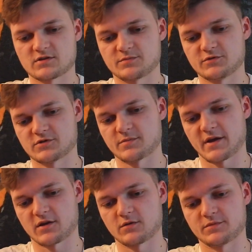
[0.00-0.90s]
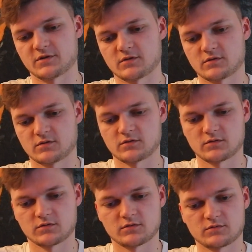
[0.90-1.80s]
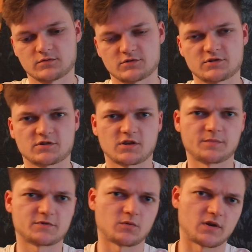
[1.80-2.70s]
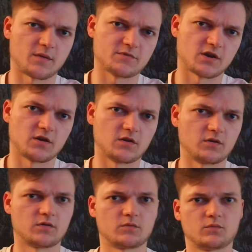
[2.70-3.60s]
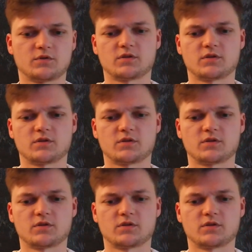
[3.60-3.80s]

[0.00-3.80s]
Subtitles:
booster pack open. Skip to when I'm done with